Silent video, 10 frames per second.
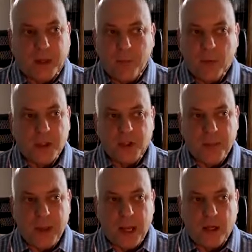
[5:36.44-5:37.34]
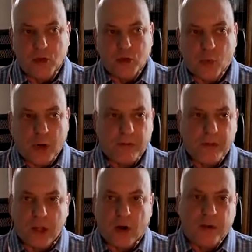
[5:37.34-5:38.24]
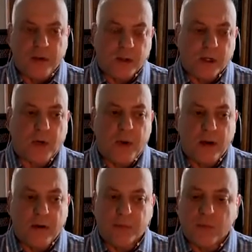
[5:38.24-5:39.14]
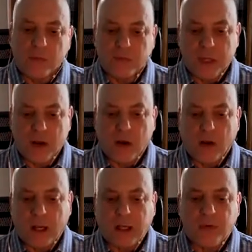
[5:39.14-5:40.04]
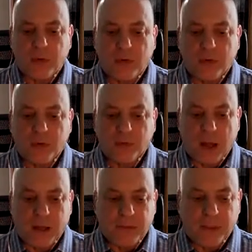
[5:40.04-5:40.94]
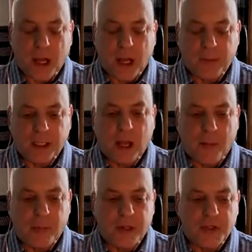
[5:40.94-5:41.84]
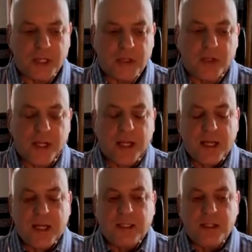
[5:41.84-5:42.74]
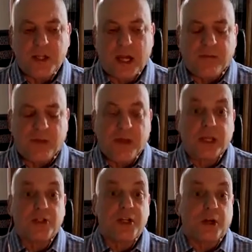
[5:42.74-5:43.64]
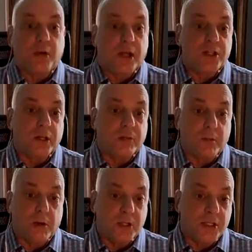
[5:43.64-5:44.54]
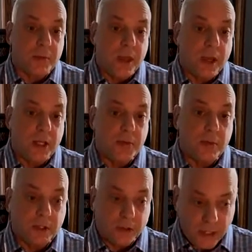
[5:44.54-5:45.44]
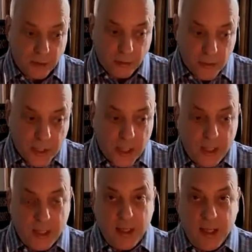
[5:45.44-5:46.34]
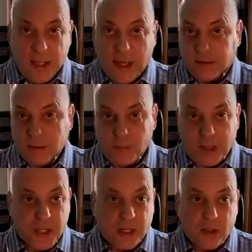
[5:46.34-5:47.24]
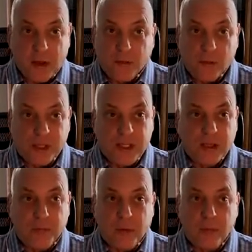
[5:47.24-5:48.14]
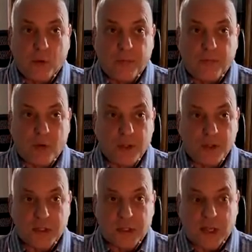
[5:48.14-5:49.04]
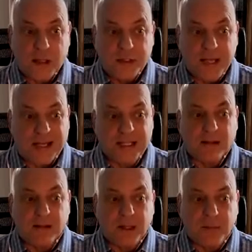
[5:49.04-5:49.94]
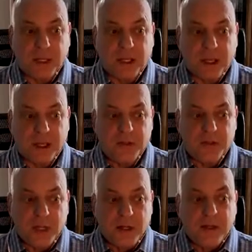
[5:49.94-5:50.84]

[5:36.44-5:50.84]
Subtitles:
emergency managers wherever they are in their career, they are linked through the common competencies designed for the next generation of emergency management leaders. At the basic level, we tend to be more focused tactically because